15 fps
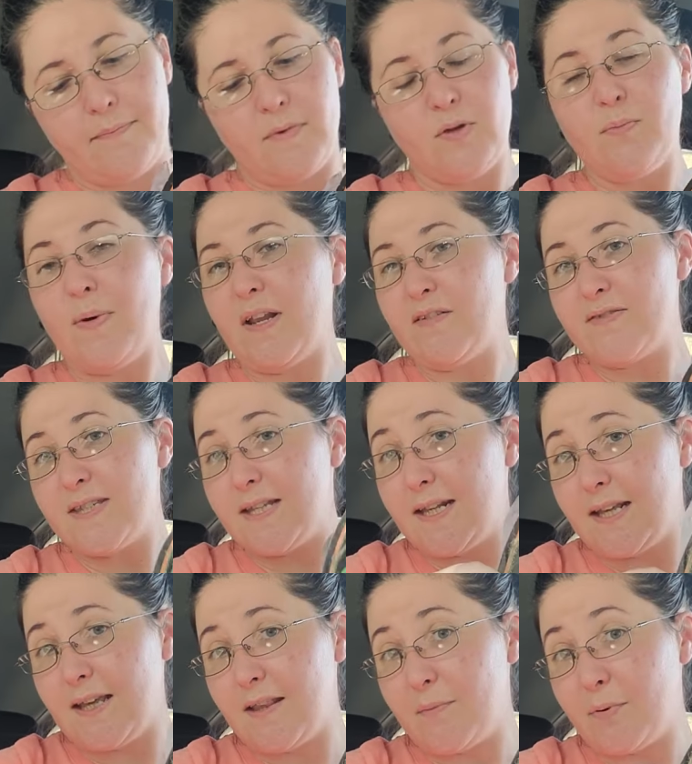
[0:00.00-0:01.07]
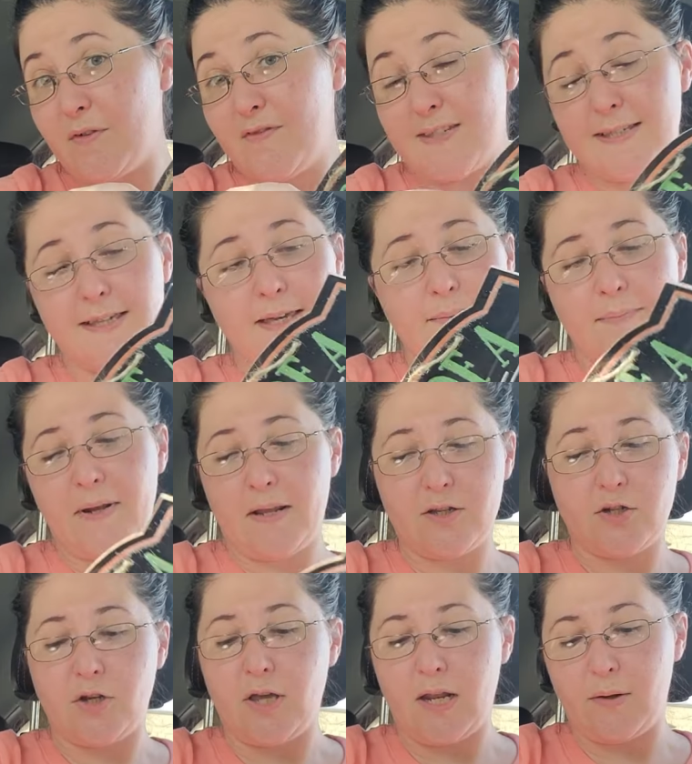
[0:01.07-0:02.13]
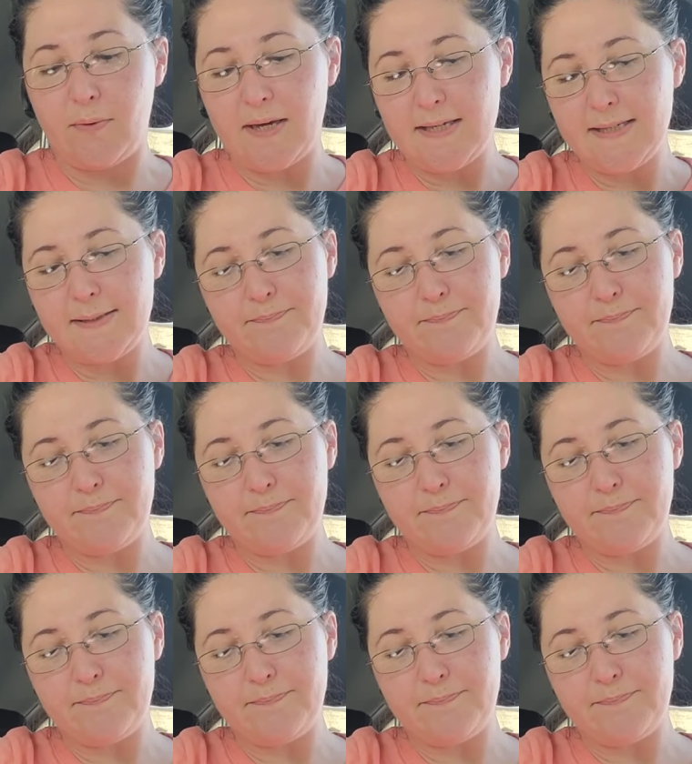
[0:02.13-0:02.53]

You might have seen it in the previous clip, but I'll show you anyways.